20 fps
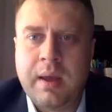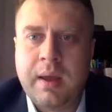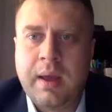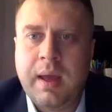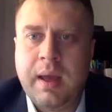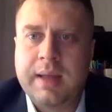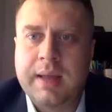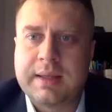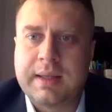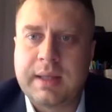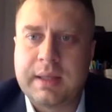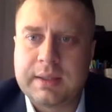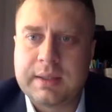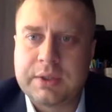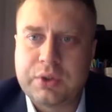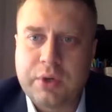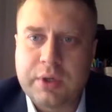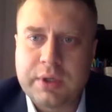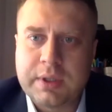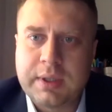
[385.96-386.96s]
And the
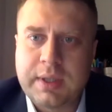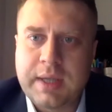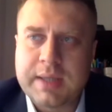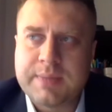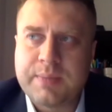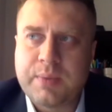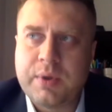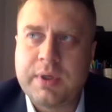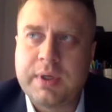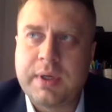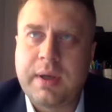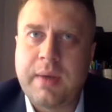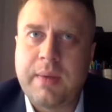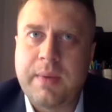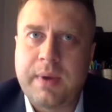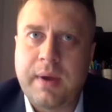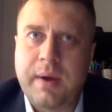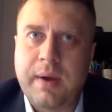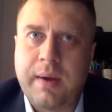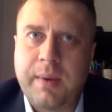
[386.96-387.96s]
third, the last point, and
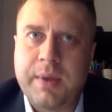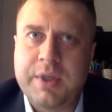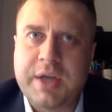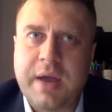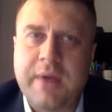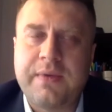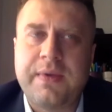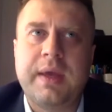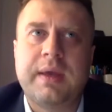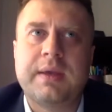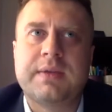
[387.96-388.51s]
which I think